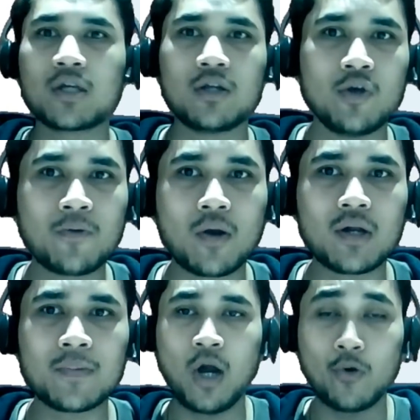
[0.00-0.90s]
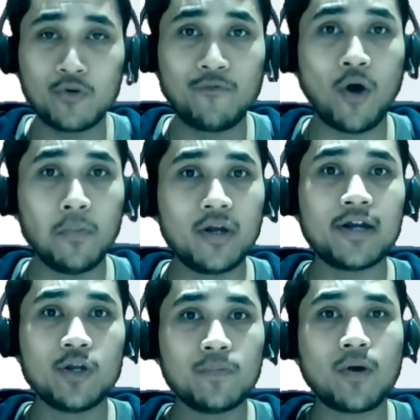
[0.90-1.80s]
new problems, how to formulate
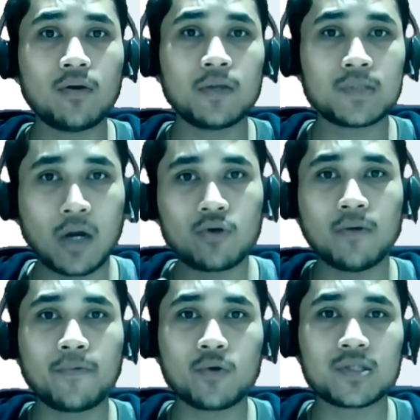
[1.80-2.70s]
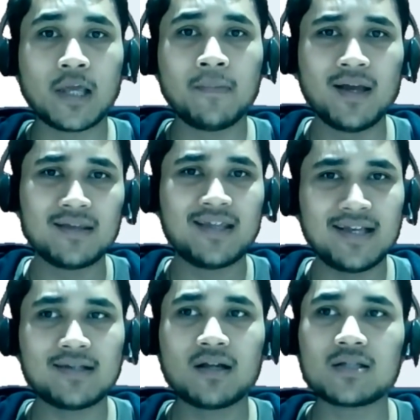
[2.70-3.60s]
new problems, how to approach them. These
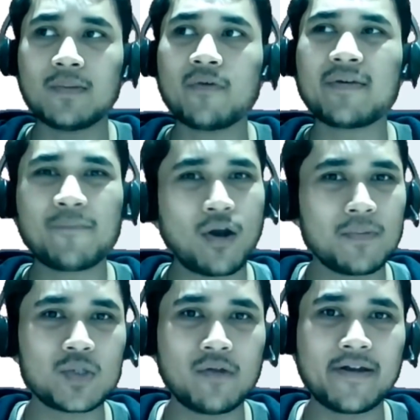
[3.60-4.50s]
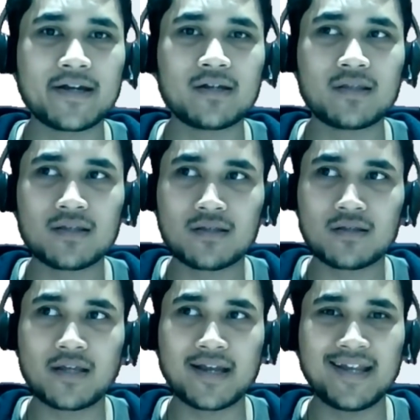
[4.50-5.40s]
are some of the problem solving
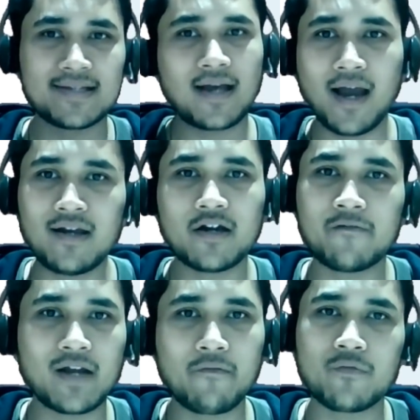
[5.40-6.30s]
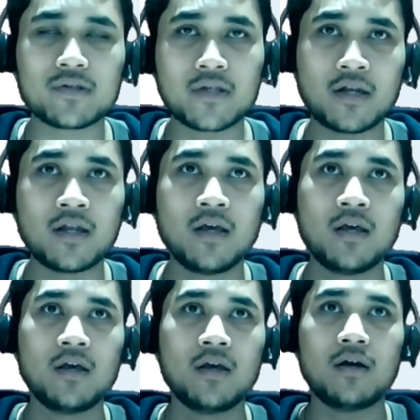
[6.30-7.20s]
techniques I learned when I was in
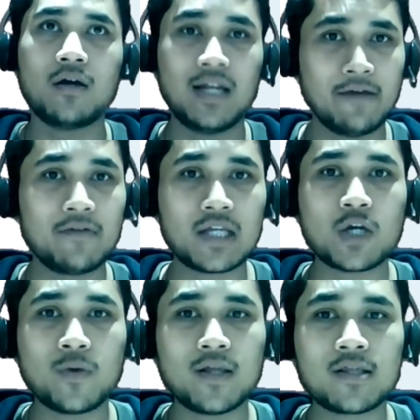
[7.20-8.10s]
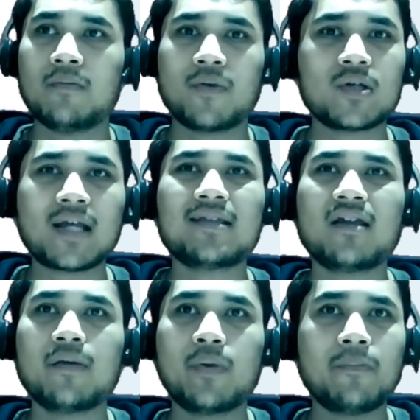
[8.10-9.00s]
11th and 12th, because I
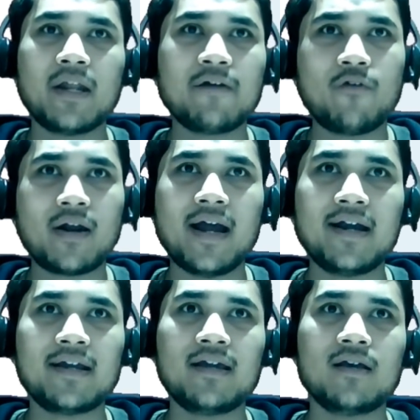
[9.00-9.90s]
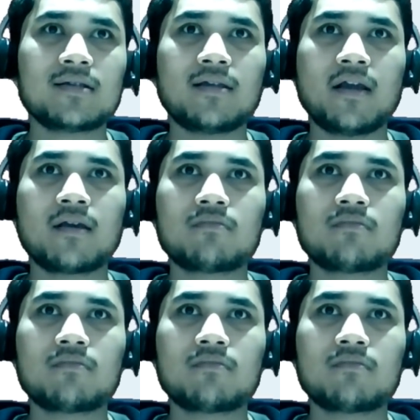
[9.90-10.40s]
think preparing for IIT is like